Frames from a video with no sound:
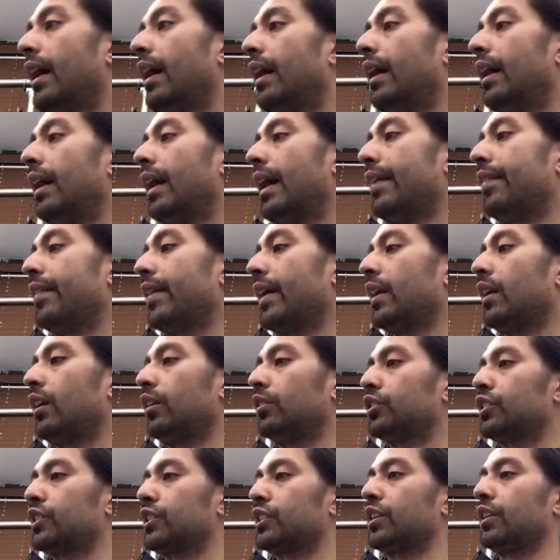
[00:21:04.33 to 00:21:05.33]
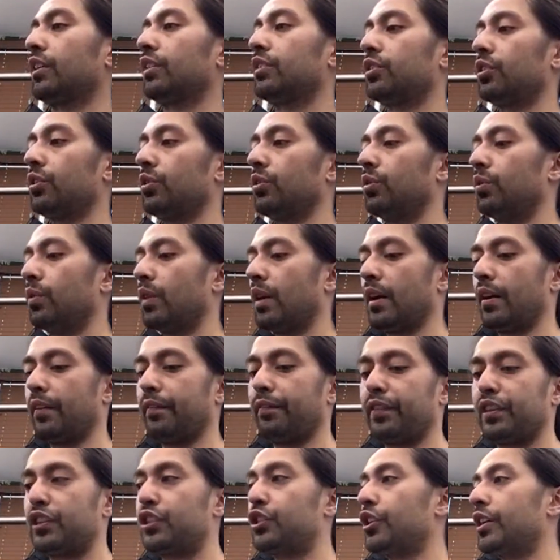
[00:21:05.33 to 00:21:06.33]
uh, and then I'm just gonna do
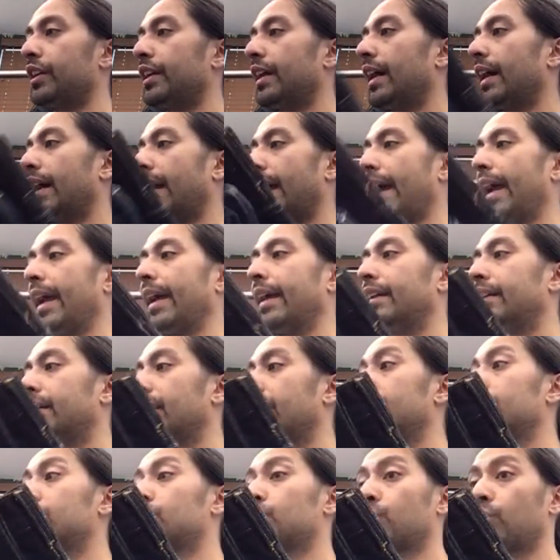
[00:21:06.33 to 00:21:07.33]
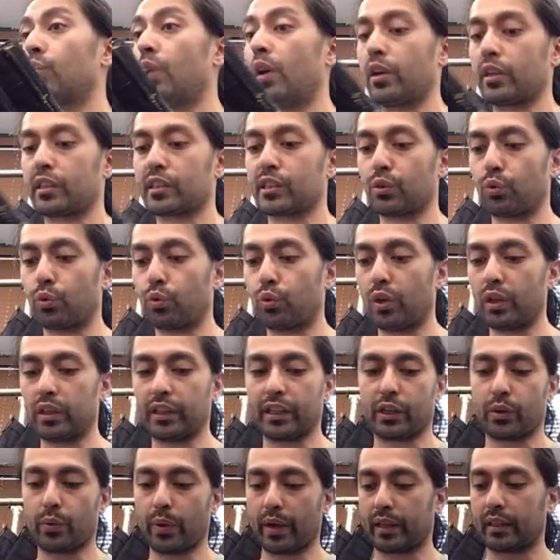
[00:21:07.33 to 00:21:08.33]
uh, Vegeta and Trunks
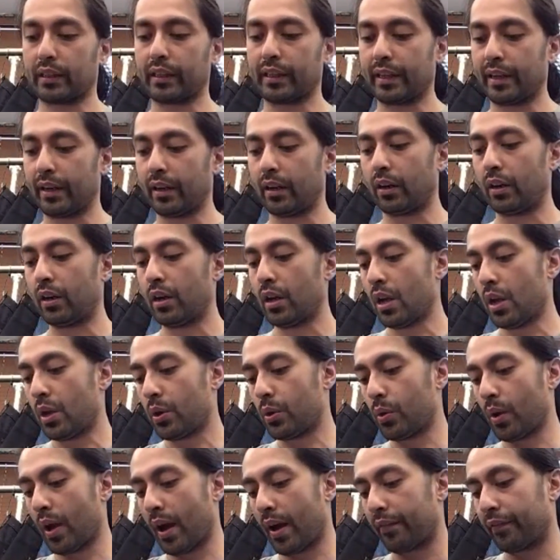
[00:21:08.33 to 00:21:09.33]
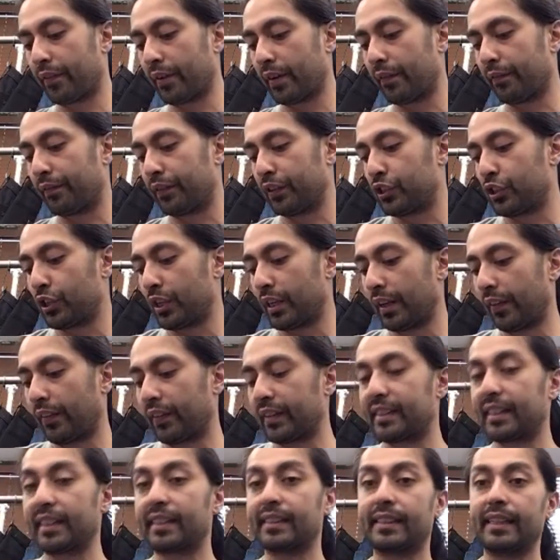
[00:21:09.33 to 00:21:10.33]
really quickly here. You have a uh, Vegeta,
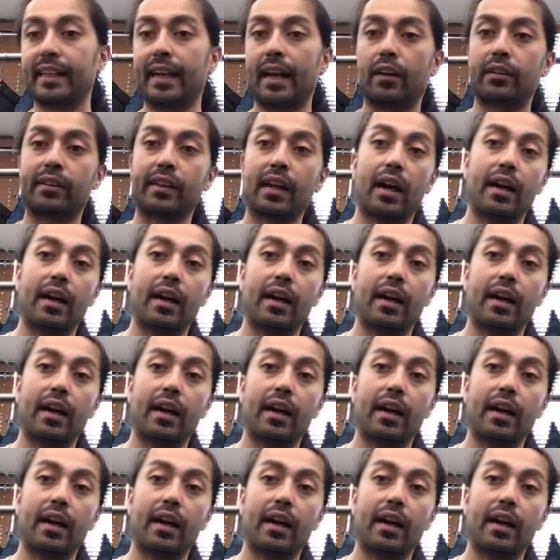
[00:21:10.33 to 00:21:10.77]
the 16 ounce